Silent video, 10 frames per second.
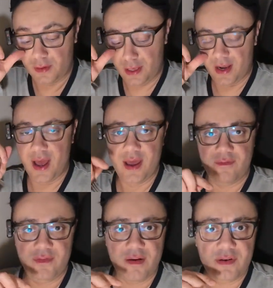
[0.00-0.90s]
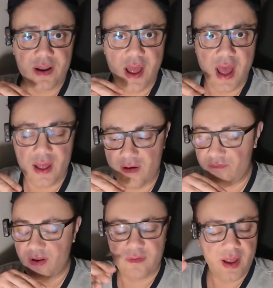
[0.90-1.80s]
that I've never
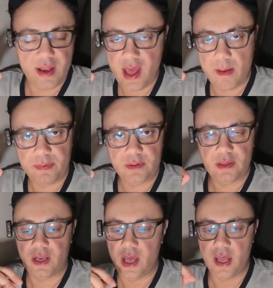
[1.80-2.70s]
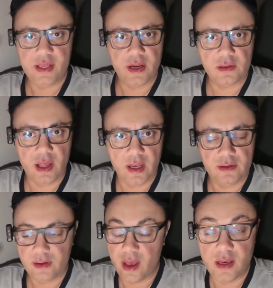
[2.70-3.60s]
had happen any
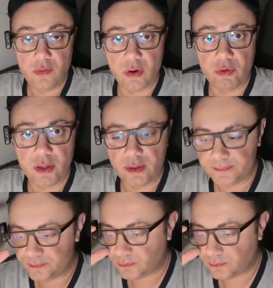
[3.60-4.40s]
airline anywhere really.